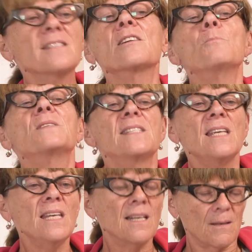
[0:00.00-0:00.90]
is an
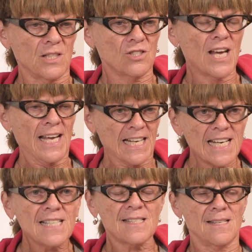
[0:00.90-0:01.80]
obscene image, and it
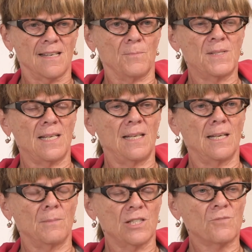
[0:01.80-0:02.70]
is an obscene
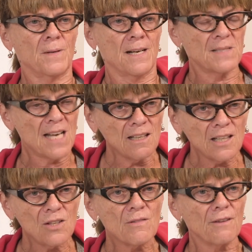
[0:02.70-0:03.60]
image, but I'm
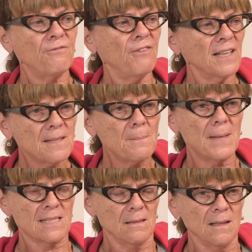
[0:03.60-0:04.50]
telling you the
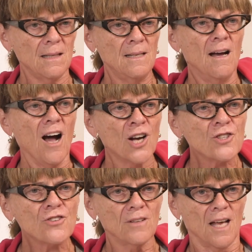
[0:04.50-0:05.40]
fundamental
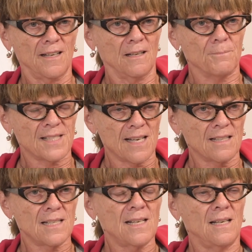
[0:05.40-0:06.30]
underlying
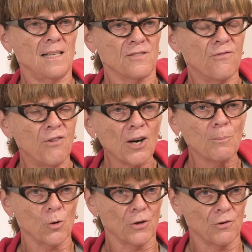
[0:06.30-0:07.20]
obscenity is far more